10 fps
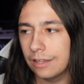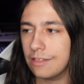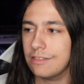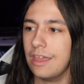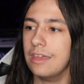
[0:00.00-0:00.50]

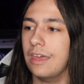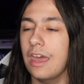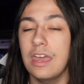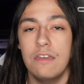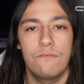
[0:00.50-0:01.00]
Let's take
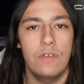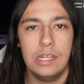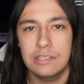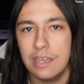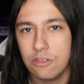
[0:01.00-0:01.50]
a
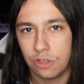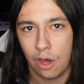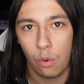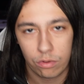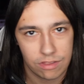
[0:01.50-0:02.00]
vintage
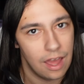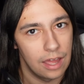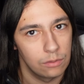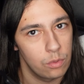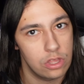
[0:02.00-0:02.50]
Coke sign,